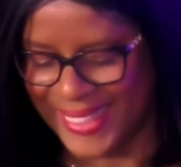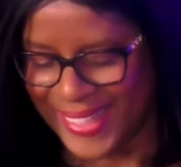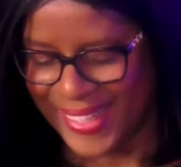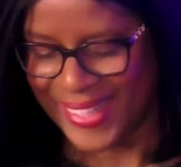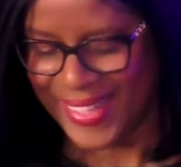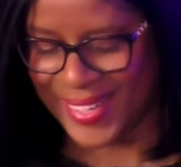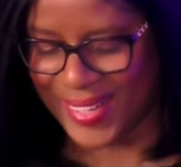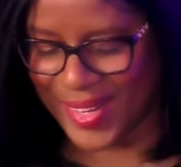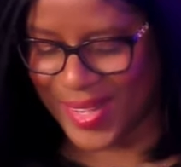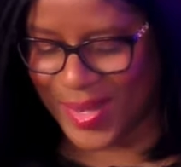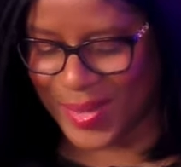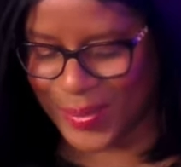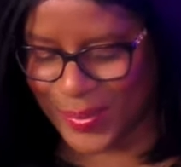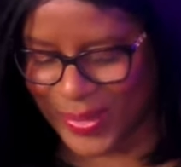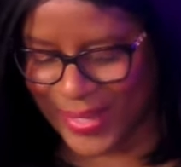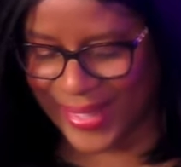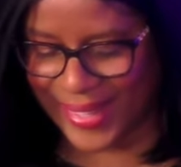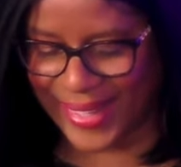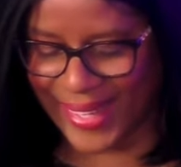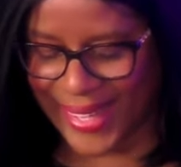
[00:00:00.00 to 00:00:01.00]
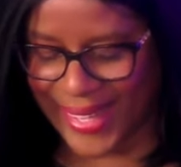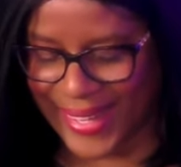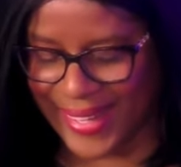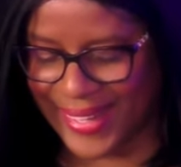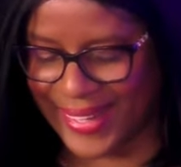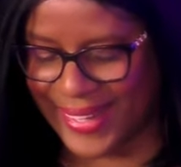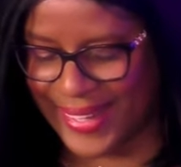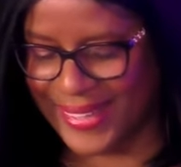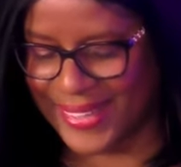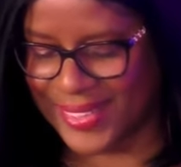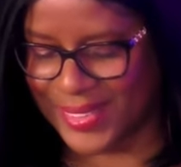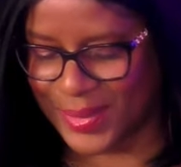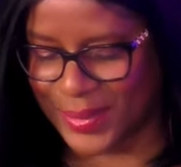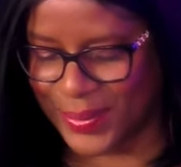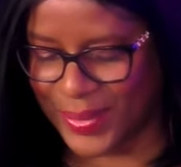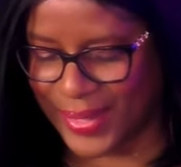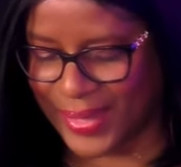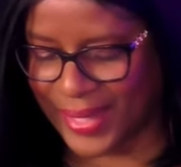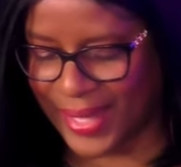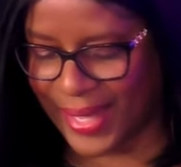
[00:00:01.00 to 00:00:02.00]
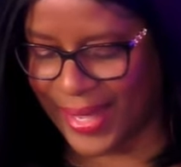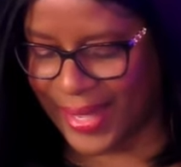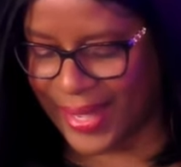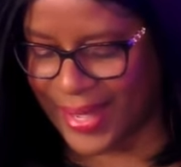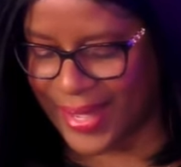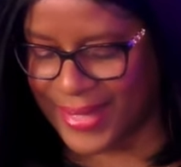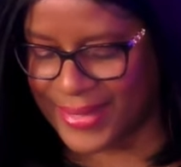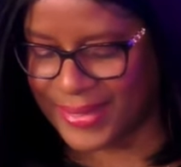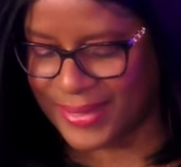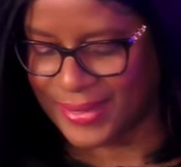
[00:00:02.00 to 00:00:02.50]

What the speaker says: Now we are getting it, so we thank God.